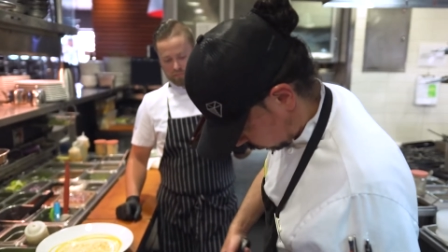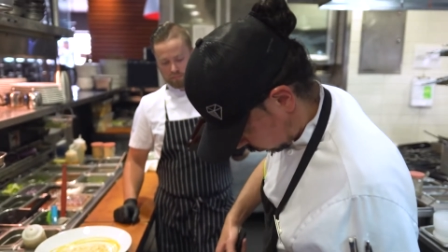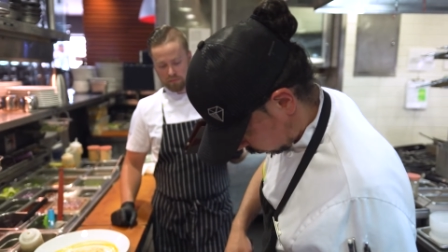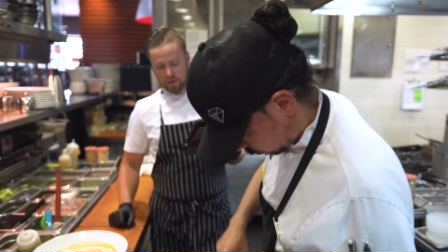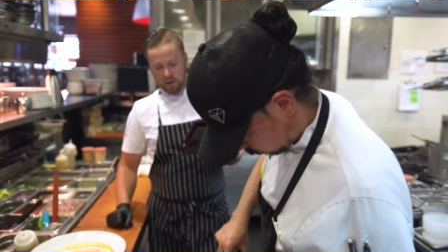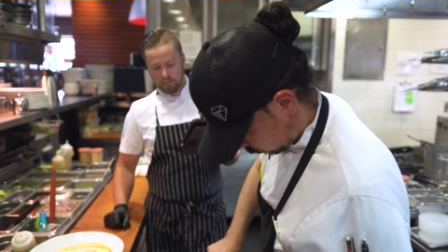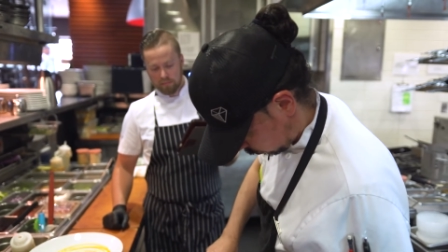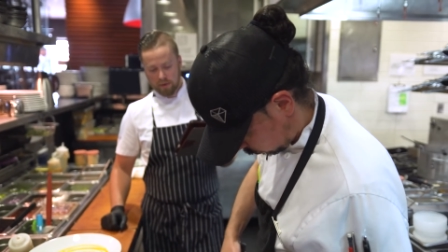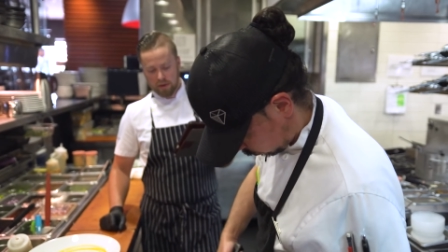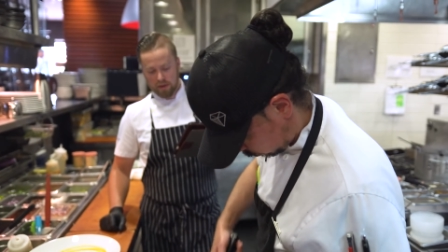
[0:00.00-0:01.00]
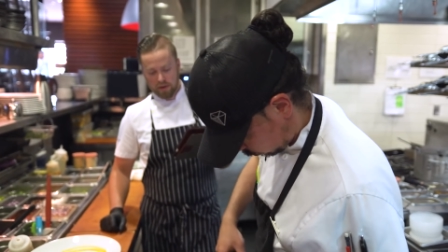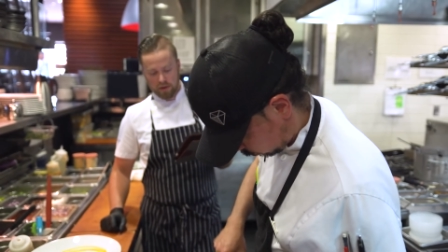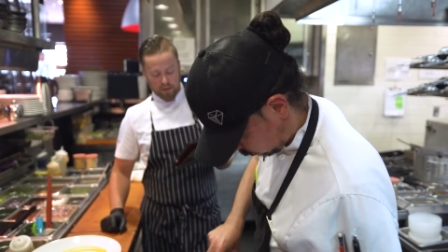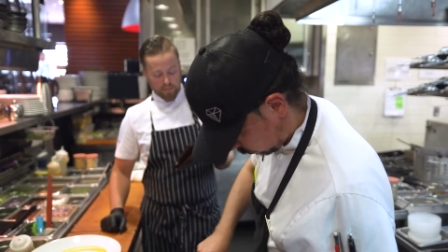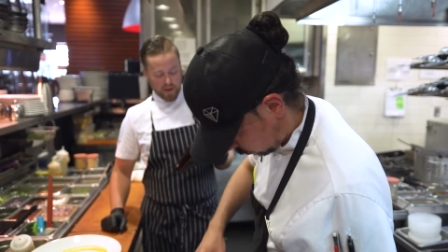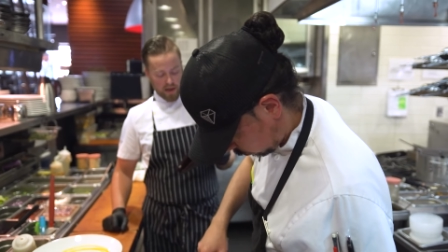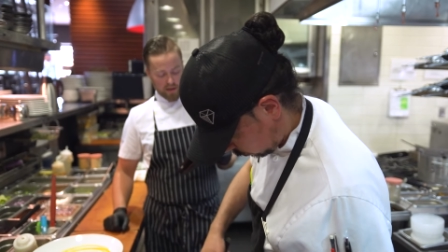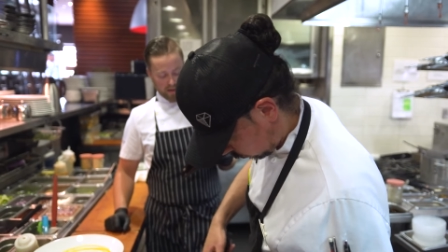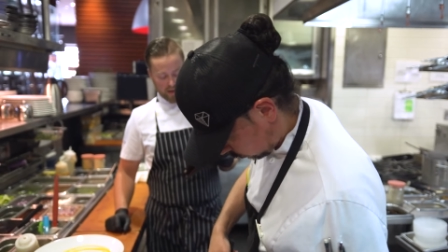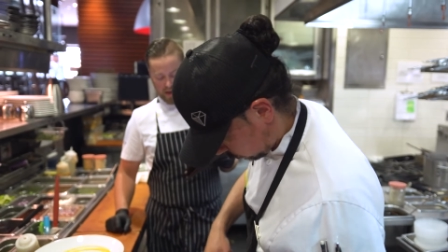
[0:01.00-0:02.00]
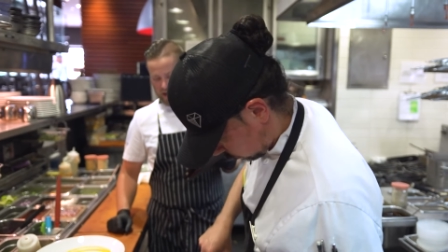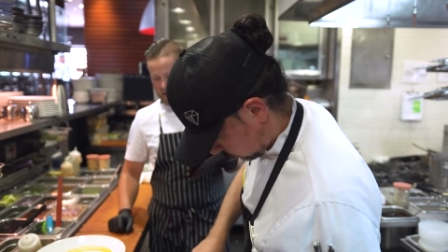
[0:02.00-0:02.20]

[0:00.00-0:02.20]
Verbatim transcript: some formal education or training.